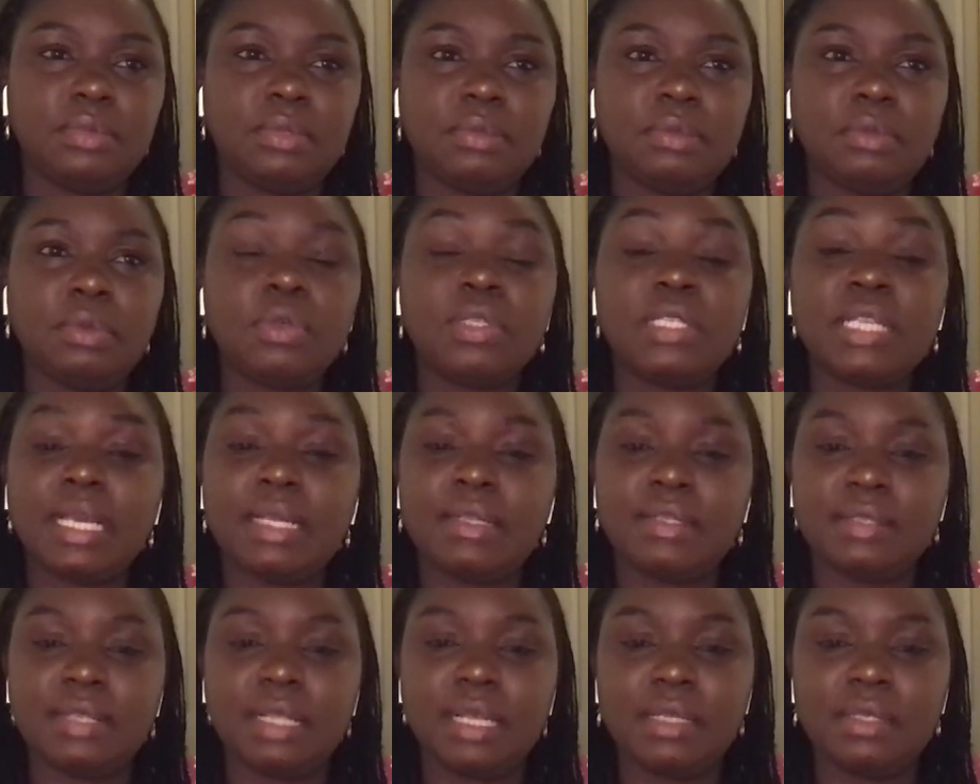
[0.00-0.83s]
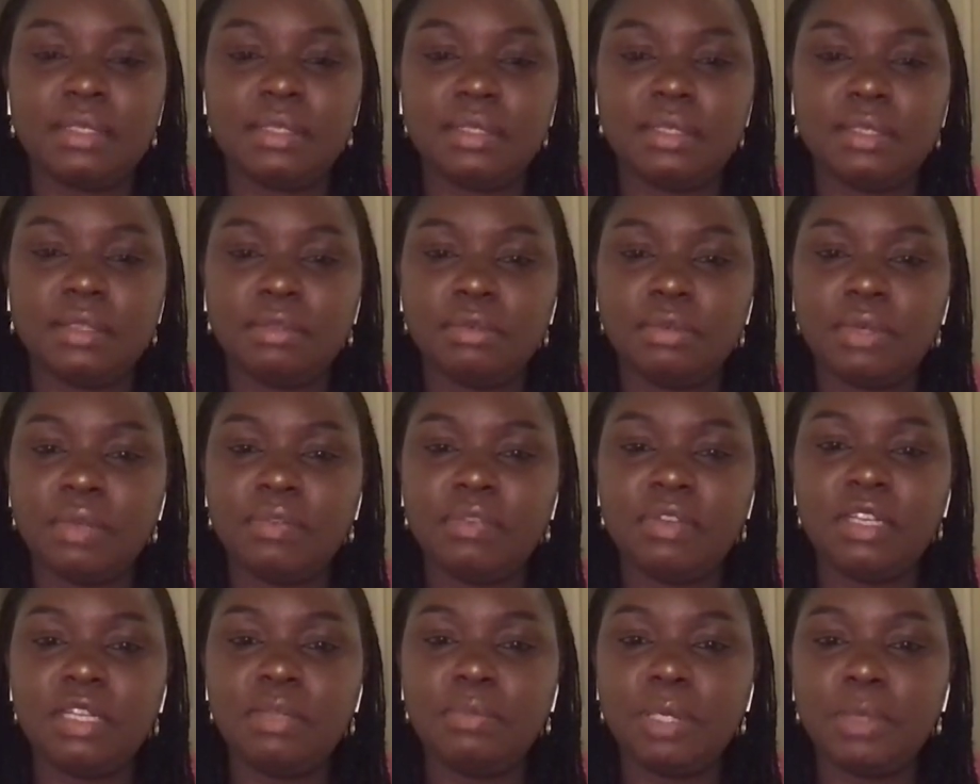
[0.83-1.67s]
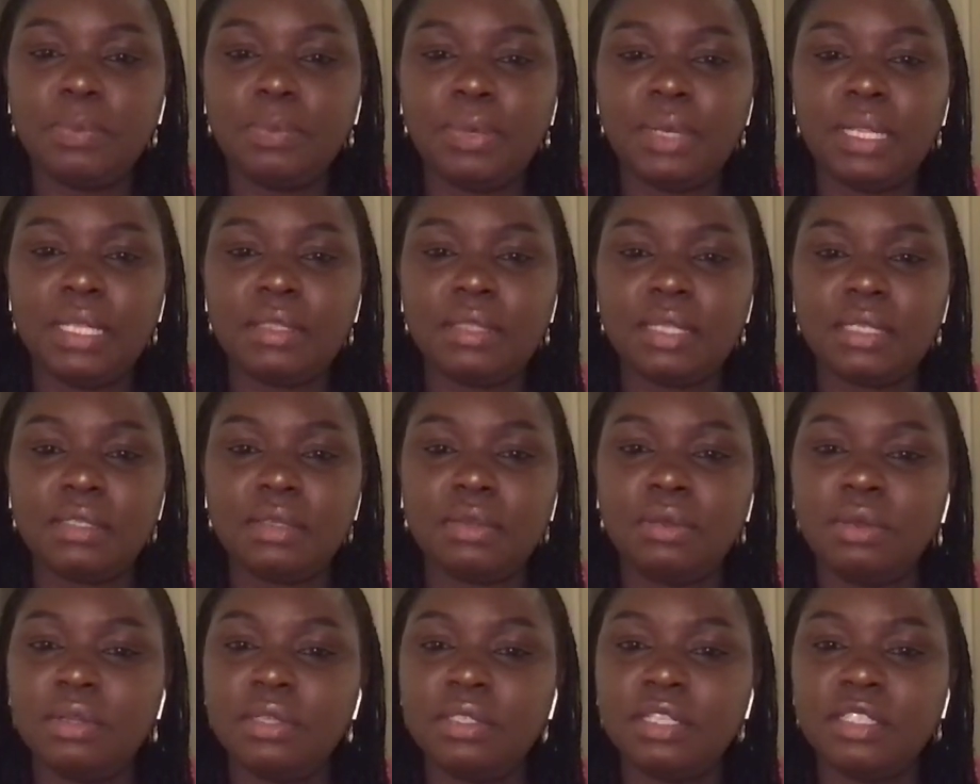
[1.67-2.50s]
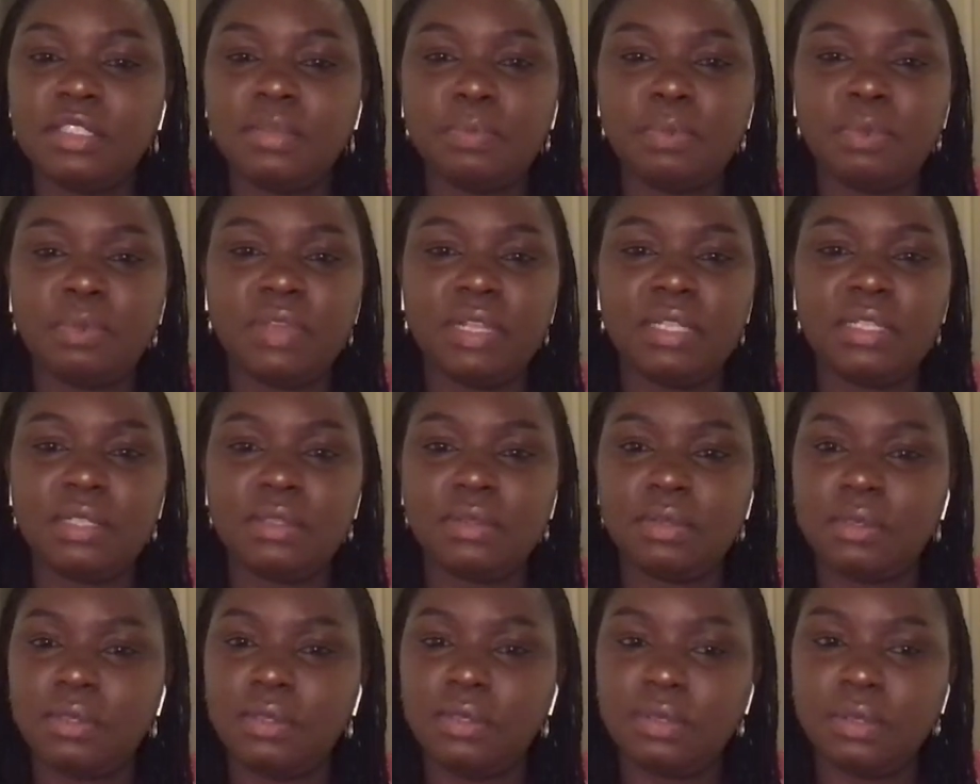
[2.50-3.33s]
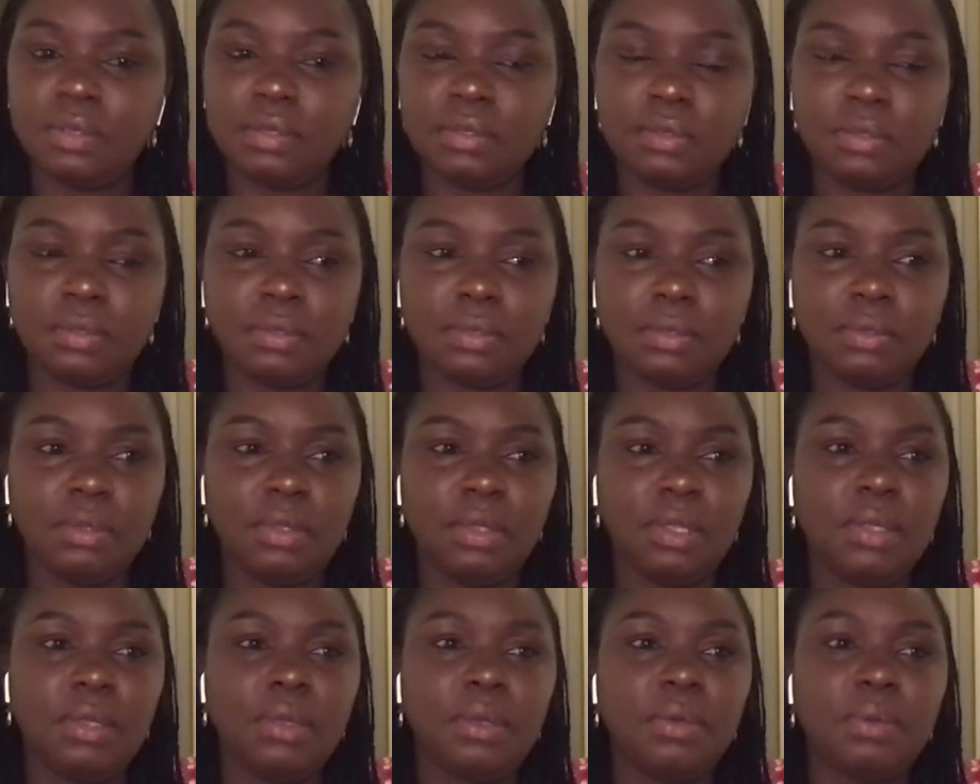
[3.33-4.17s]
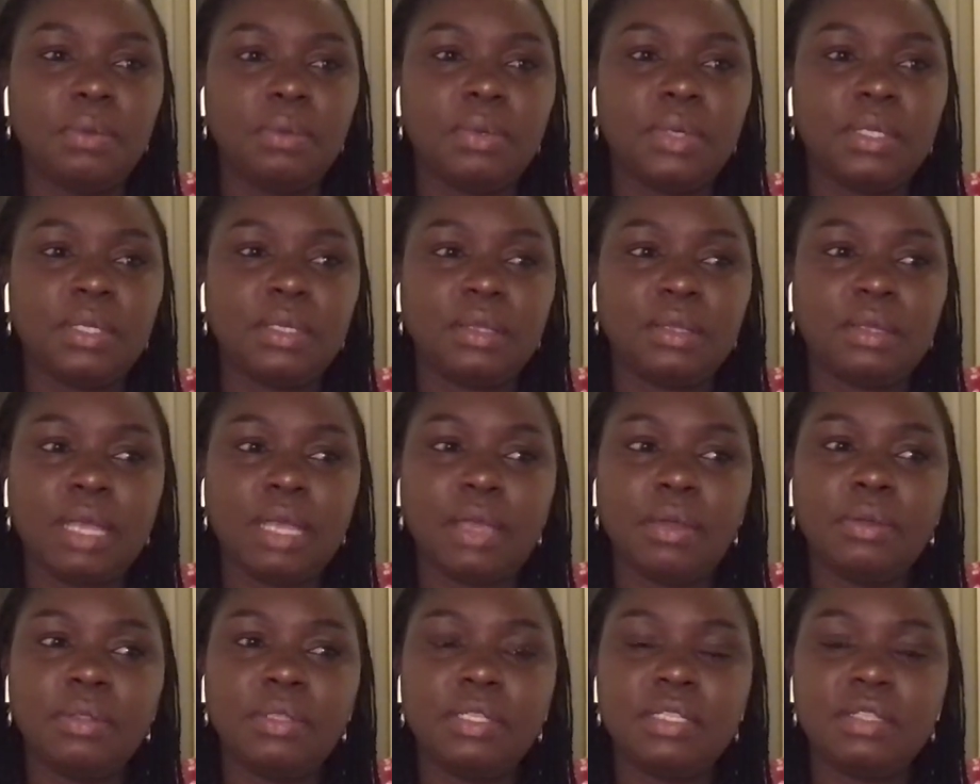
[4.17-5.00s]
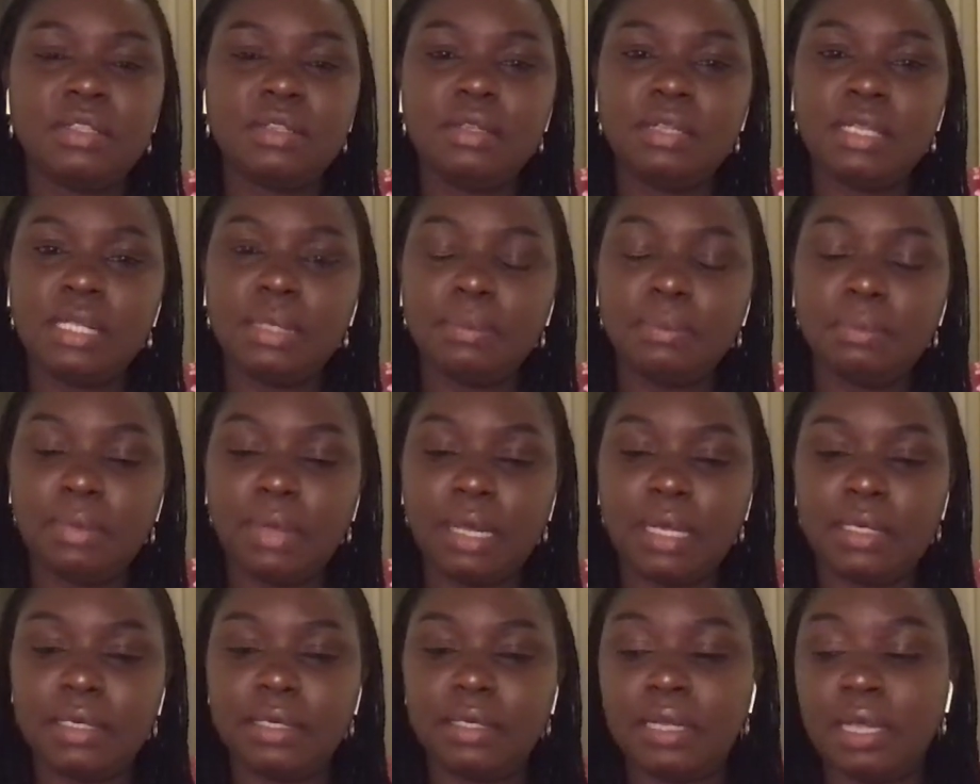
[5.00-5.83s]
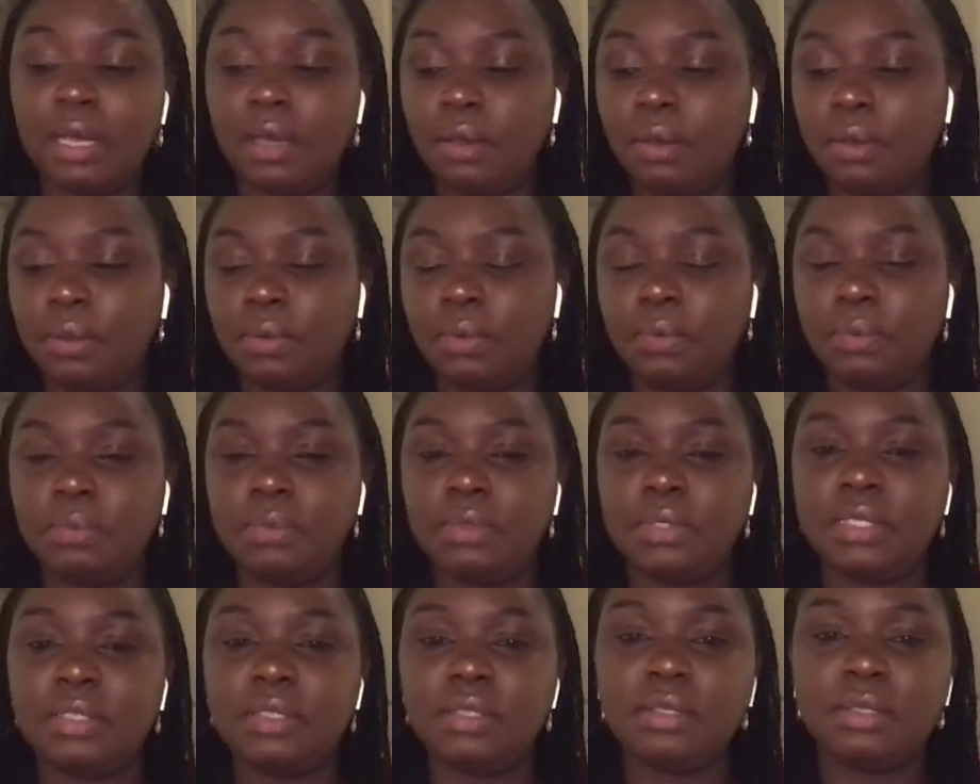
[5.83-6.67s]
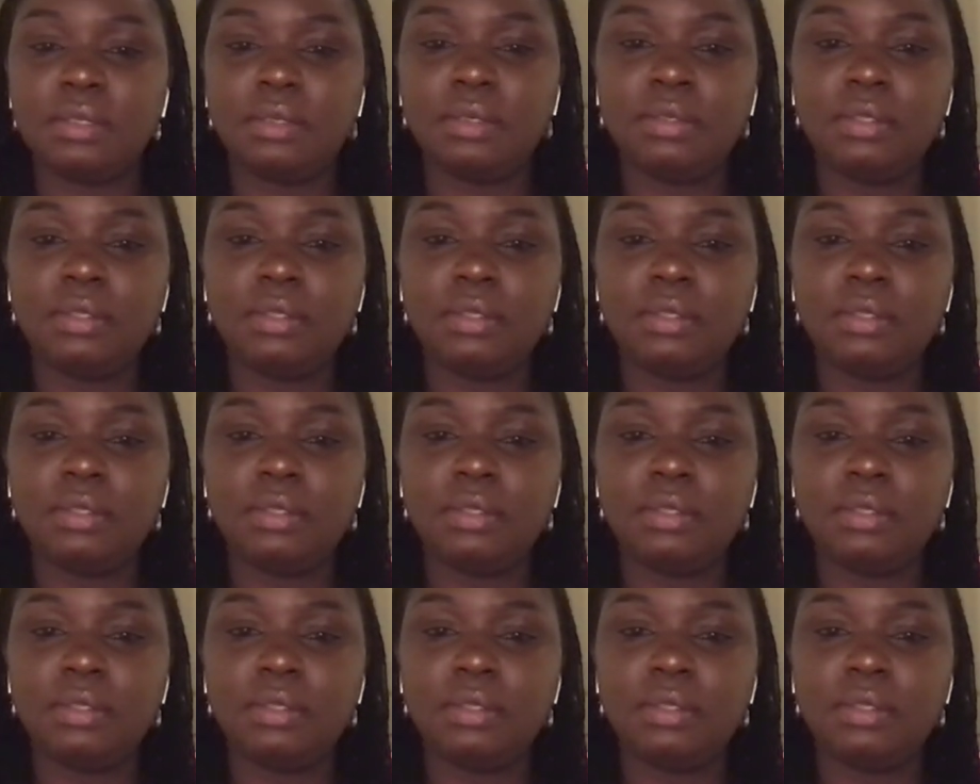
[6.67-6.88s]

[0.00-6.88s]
causing anxiety. We have really been praying that God just provides a solution. So when I got this dream, and now just